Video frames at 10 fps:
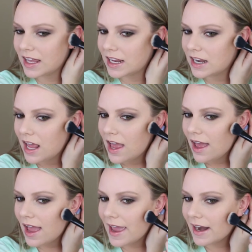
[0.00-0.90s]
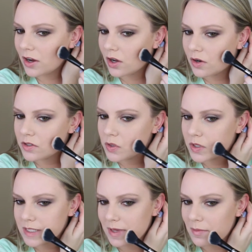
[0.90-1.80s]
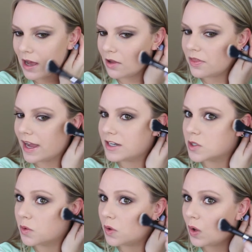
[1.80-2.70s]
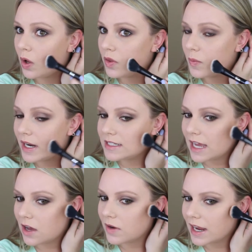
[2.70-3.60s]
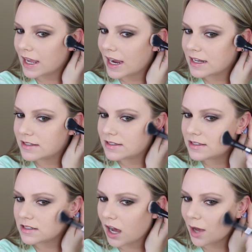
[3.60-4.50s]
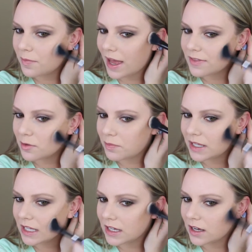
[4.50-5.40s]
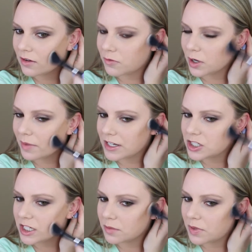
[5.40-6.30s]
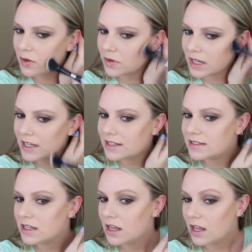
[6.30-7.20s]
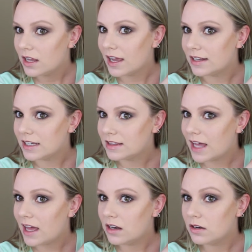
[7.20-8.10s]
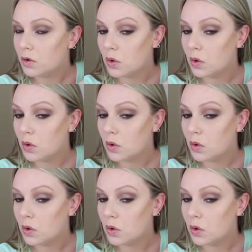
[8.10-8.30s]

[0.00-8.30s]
line and I go towards my mouth. I don't go all the way down. I kind of stop at the peak of where my cheekbone is, kind of like that.